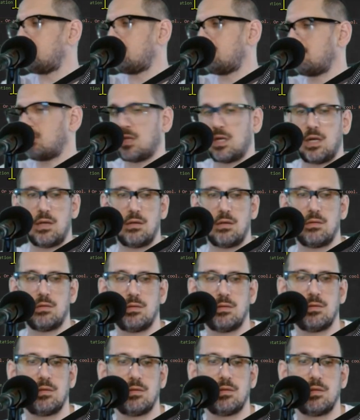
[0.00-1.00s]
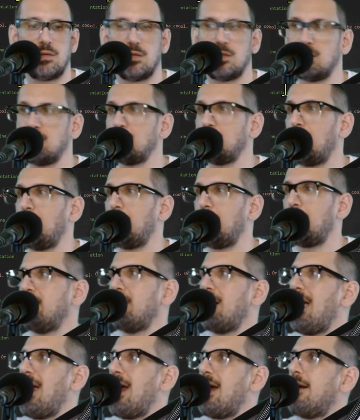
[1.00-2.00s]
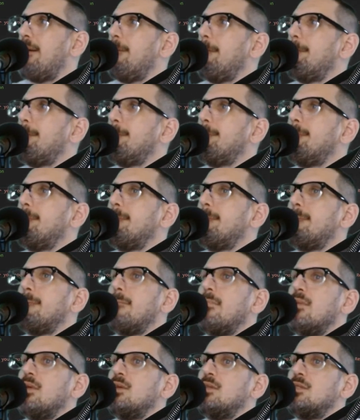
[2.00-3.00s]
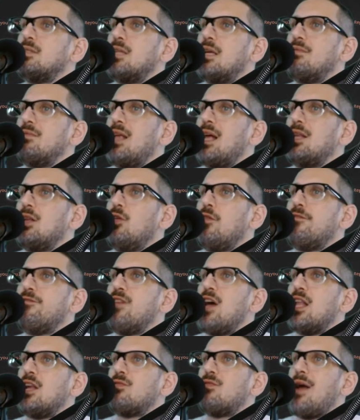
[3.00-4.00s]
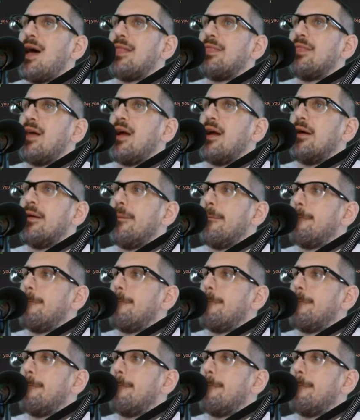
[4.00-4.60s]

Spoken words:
Okay. Saving that. Saving that little fella right there.